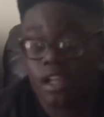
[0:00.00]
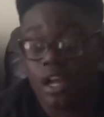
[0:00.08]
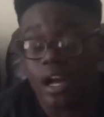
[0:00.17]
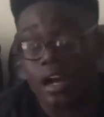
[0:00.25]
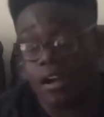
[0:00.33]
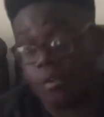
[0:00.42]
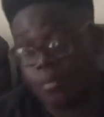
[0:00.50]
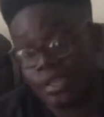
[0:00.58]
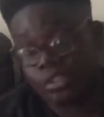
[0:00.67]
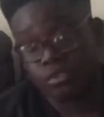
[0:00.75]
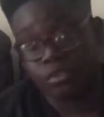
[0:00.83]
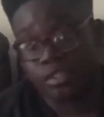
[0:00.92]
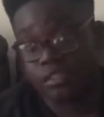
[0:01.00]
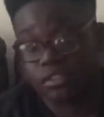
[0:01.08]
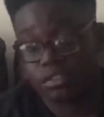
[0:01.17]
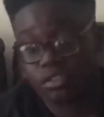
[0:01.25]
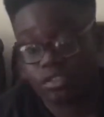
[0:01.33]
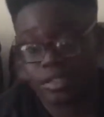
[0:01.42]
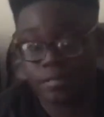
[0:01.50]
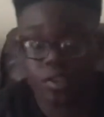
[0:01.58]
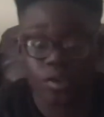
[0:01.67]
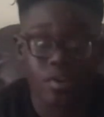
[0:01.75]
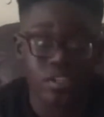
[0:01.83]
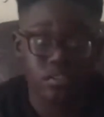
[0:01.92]
I'll be doing similar
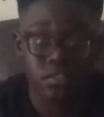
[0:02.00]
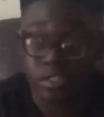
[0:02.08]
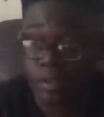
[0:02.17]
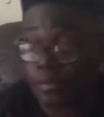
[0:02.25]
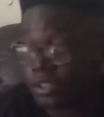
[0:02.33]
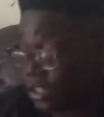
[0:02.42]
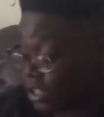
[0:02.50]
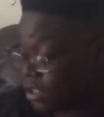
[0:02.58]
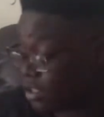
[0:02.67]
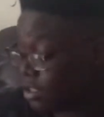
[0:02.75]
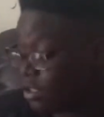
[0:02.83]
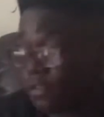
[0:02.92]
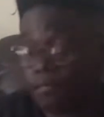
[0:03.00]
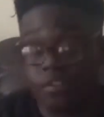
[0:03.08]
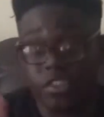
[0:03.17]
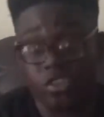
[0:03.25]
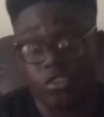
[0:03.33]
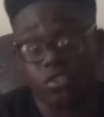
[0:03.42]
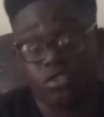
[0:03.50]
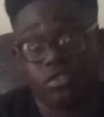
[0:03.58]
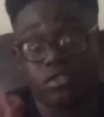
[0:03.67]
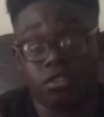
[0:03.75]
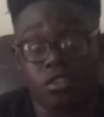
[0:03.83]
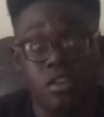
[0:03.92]
videos
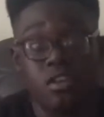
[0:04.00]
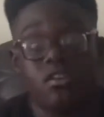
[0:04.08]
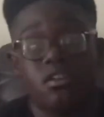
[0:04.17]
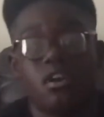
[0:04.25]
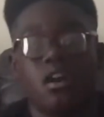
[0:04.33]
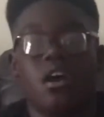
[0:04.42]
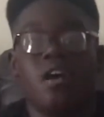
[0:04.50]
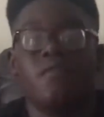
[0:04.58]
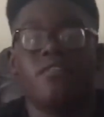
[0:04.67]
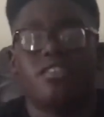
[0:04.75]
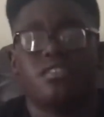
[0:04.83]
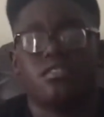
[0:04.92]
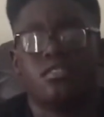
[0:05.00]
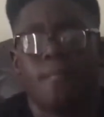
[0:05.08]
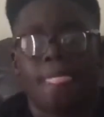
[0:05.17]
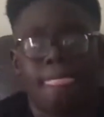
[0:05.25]
to this